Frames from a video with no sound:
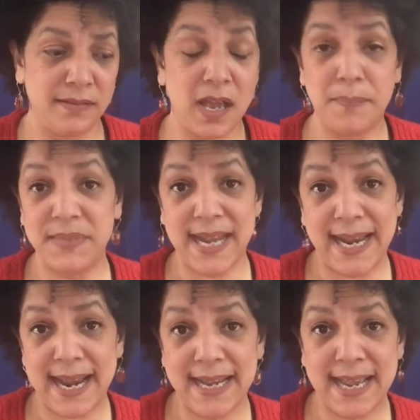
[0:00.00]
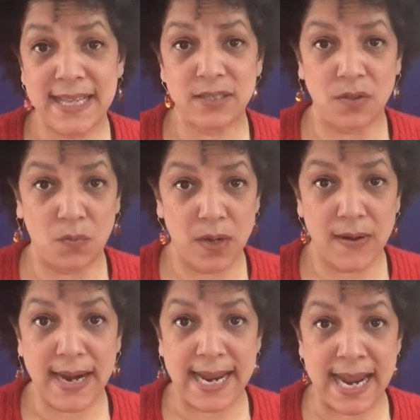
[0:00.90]
update, I guess, on
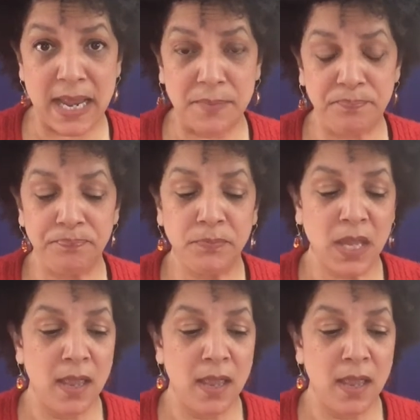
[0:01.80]
where I am.